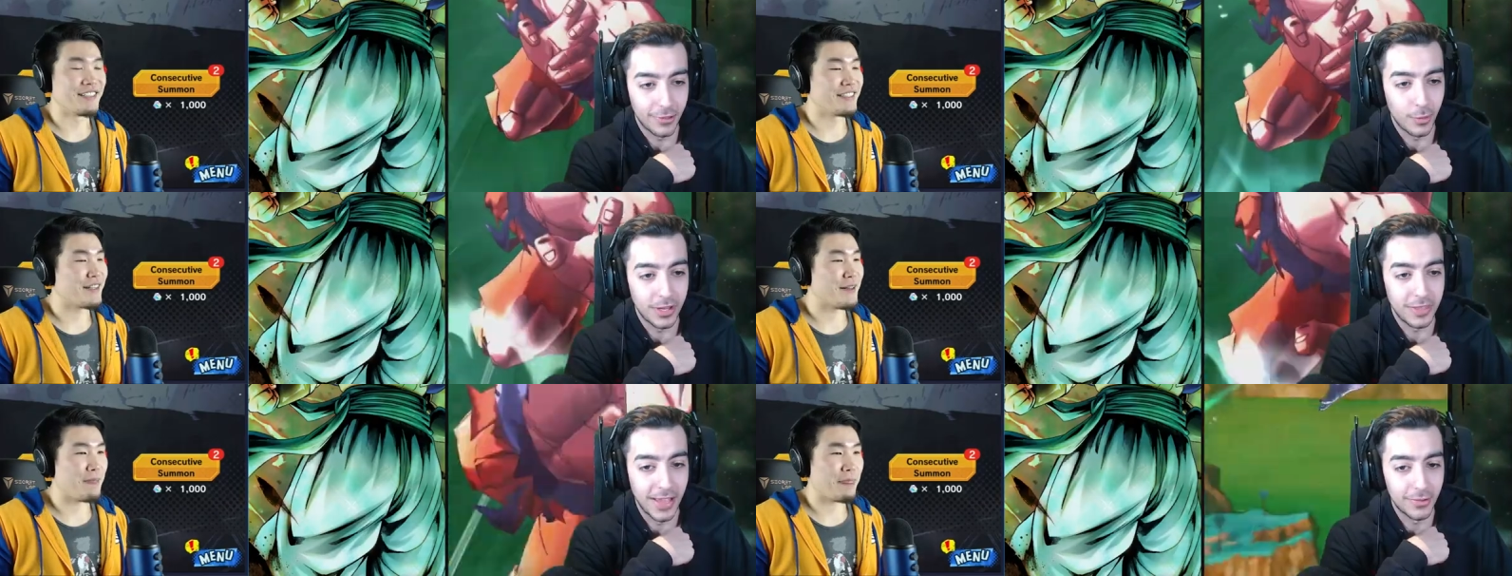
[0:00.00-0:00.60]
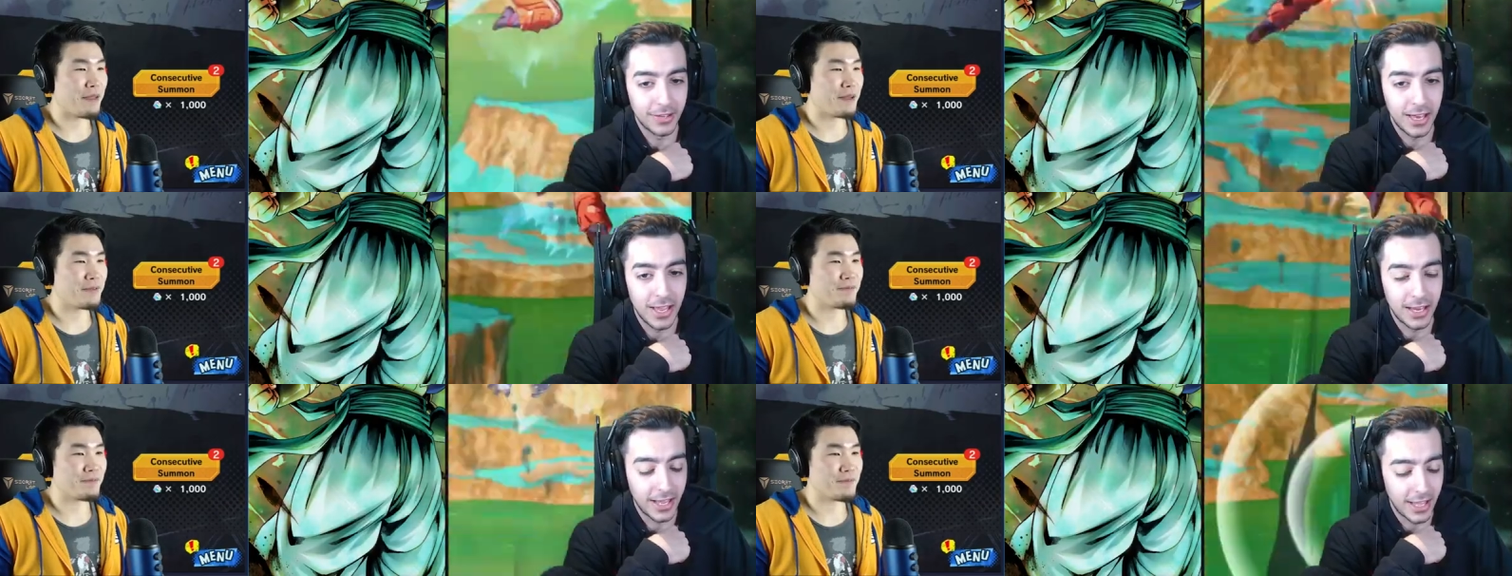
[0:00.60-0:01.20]
Speaker 1: 20,000
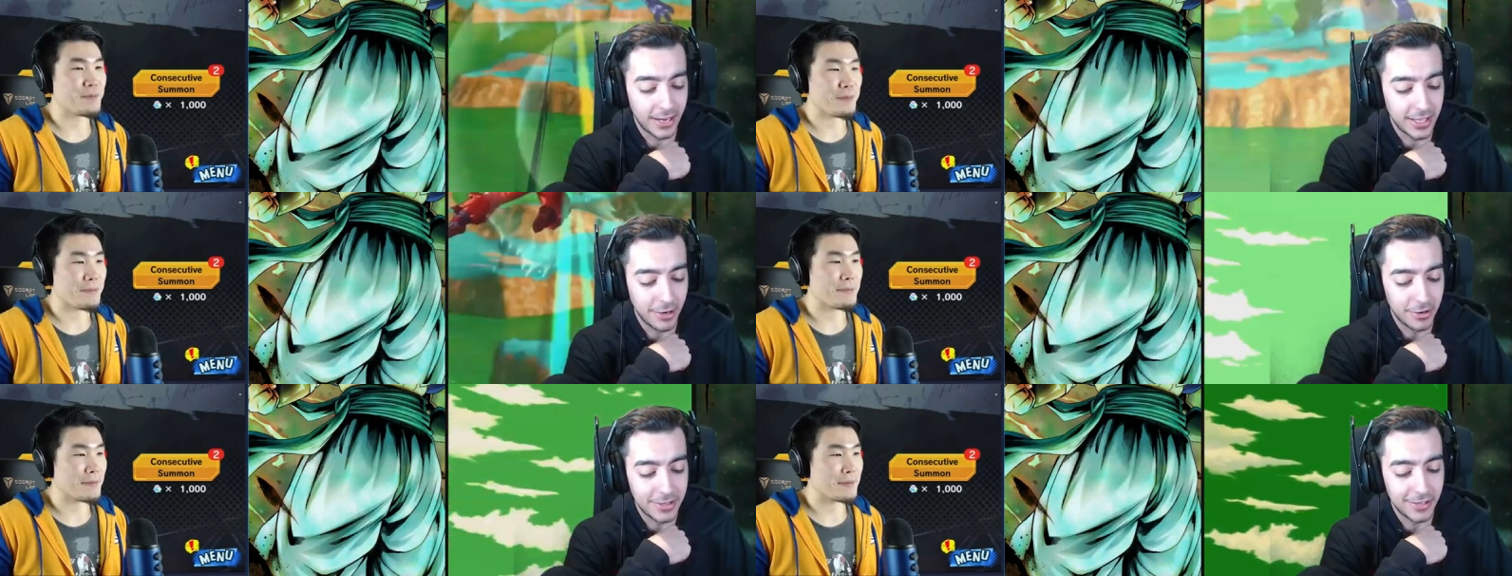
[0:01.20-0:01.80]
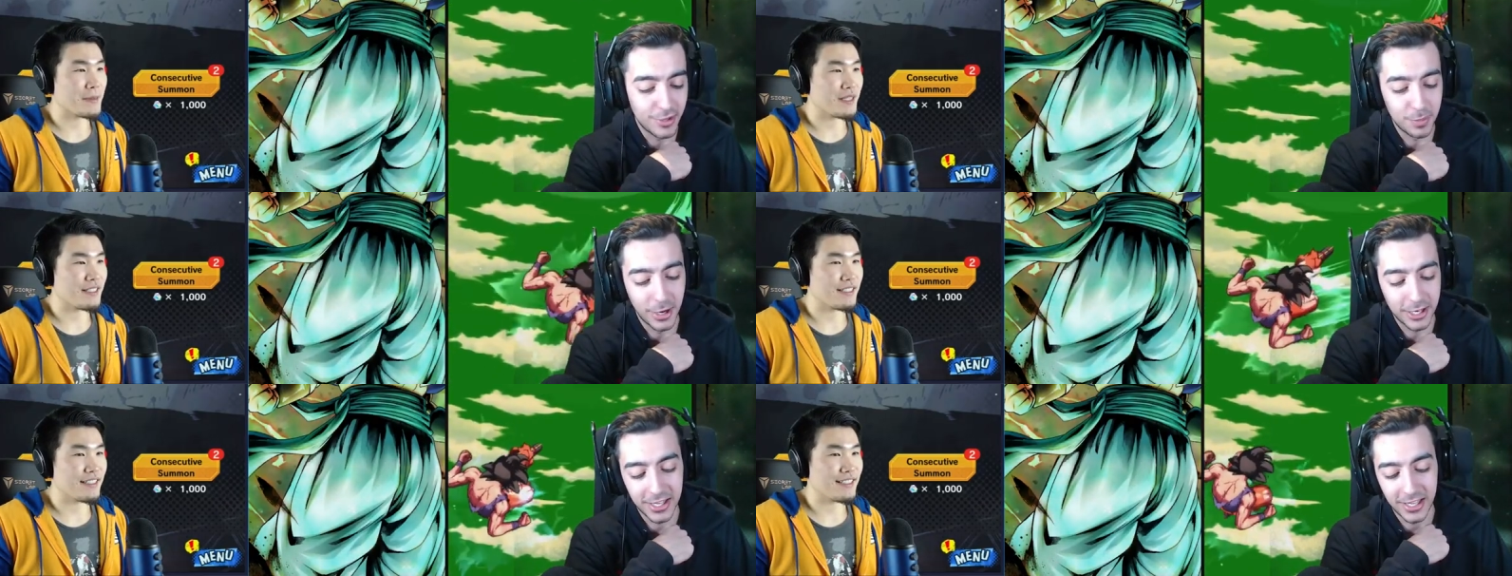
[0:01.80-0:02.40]
and I had a guaranteed
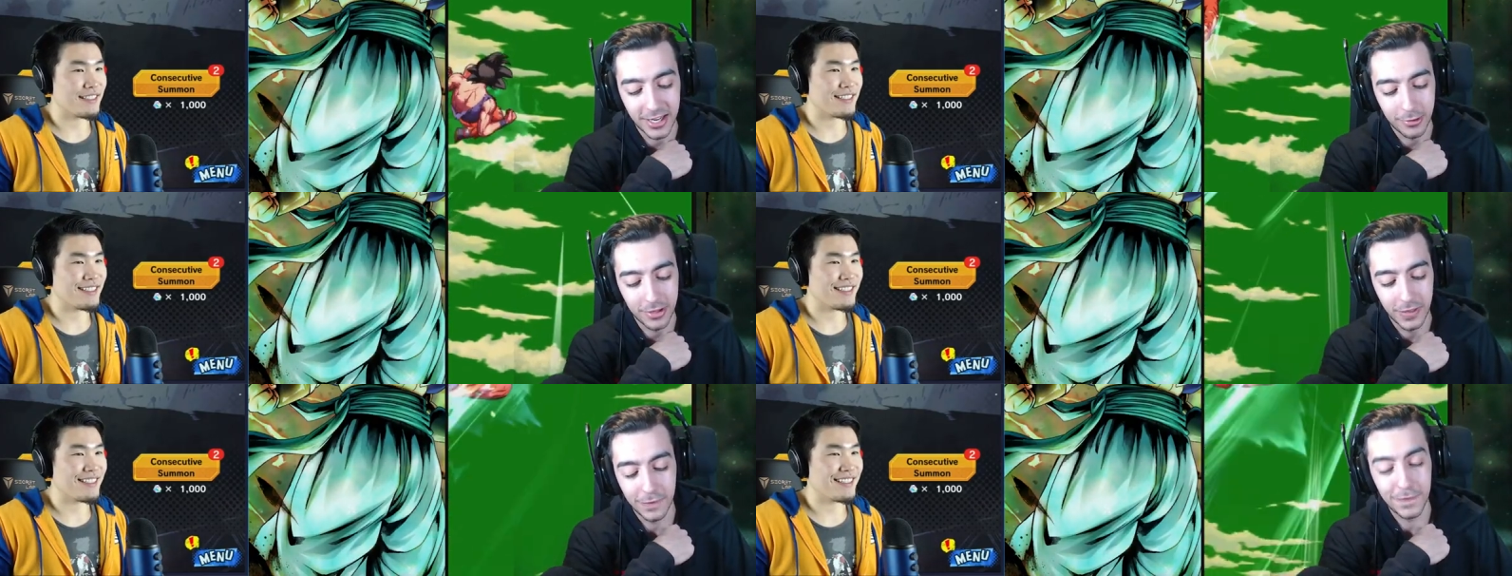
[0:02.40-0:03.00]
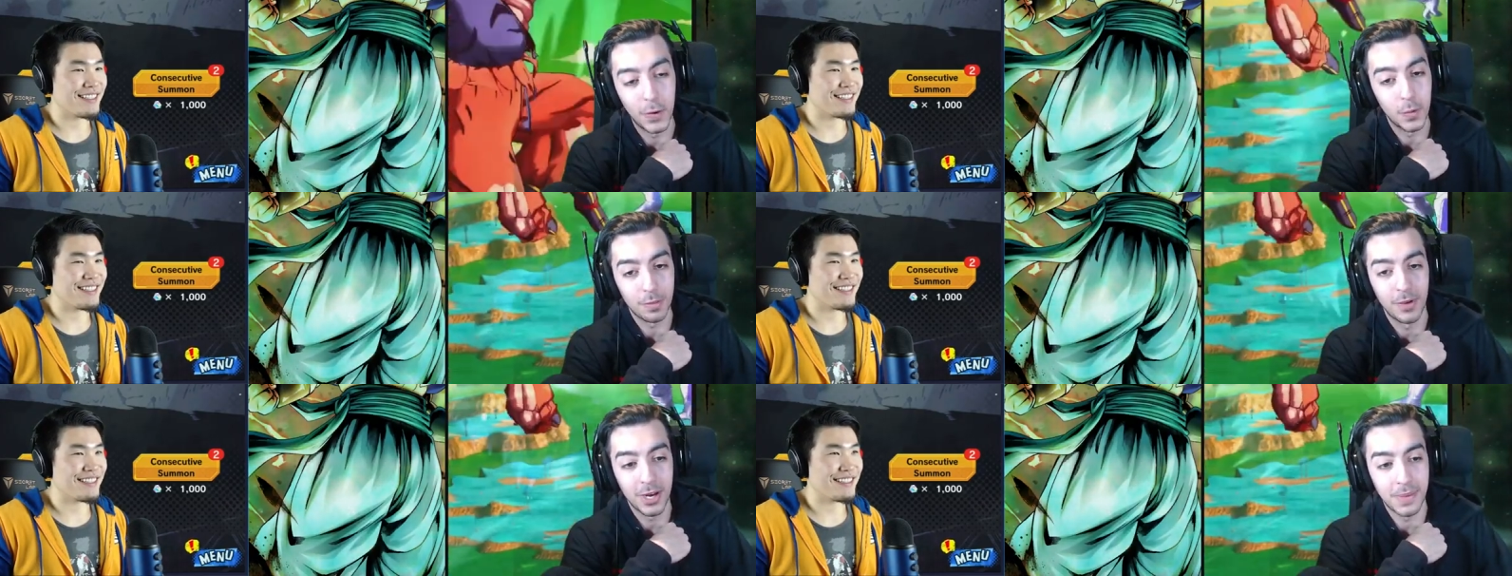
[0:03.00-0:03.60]
sparking, and I was on the phone
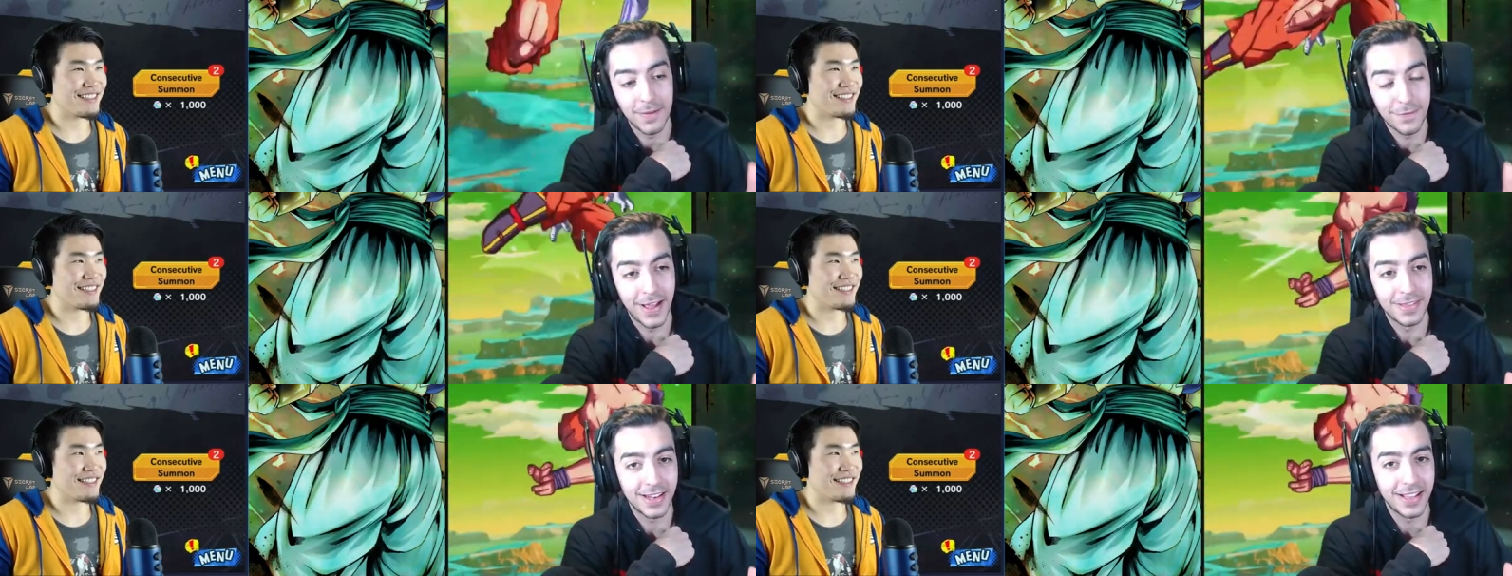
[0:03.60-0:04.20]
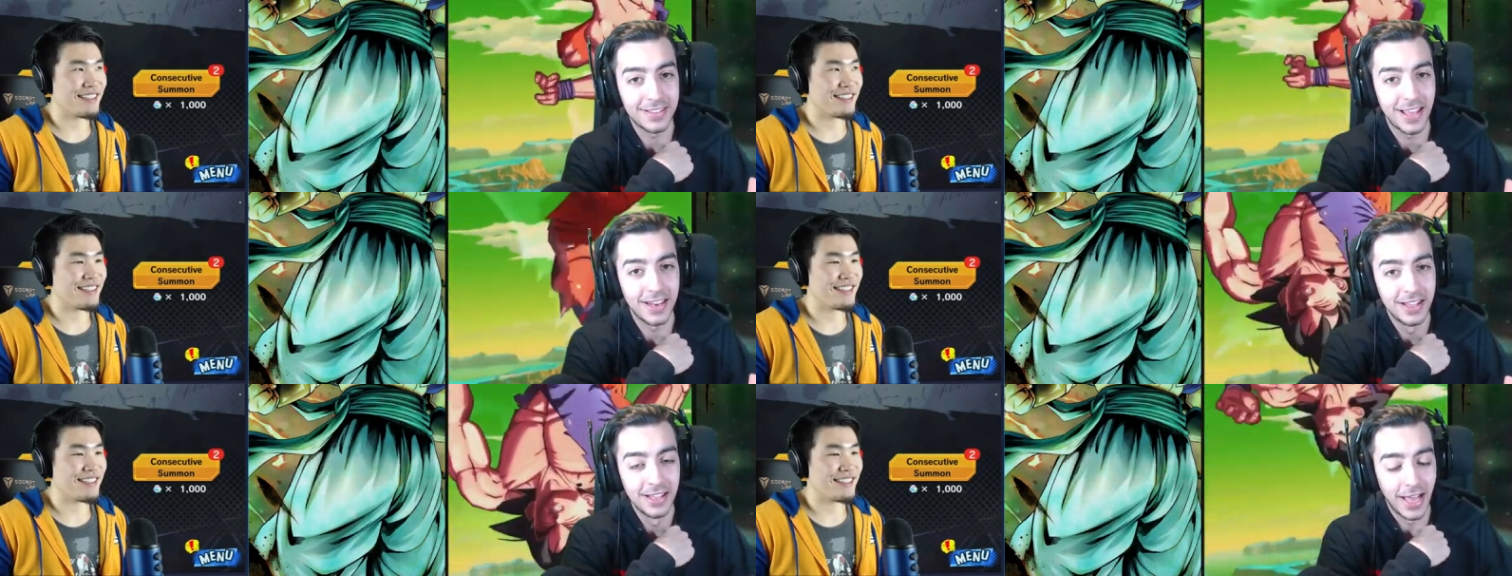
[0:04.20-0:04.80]
with one of my friends, and I said,